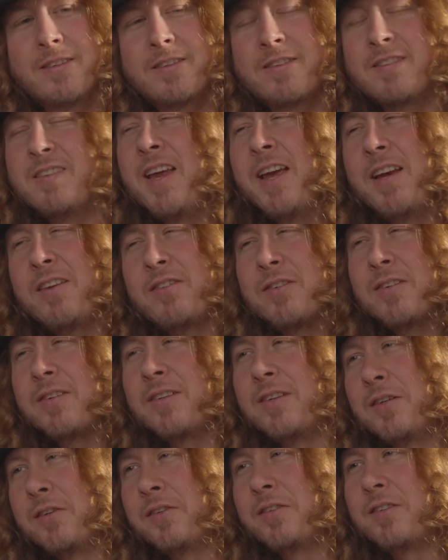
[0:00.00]
Snakes are
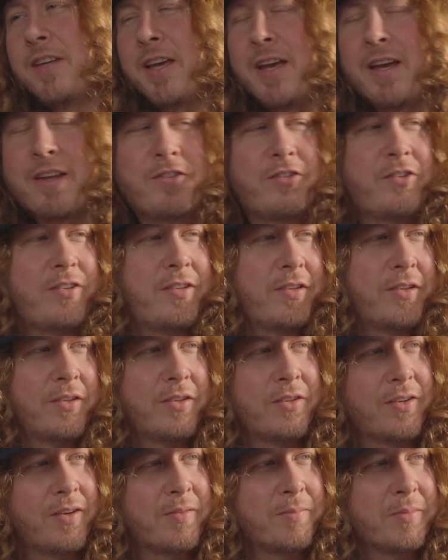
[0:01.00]
a little sketch too.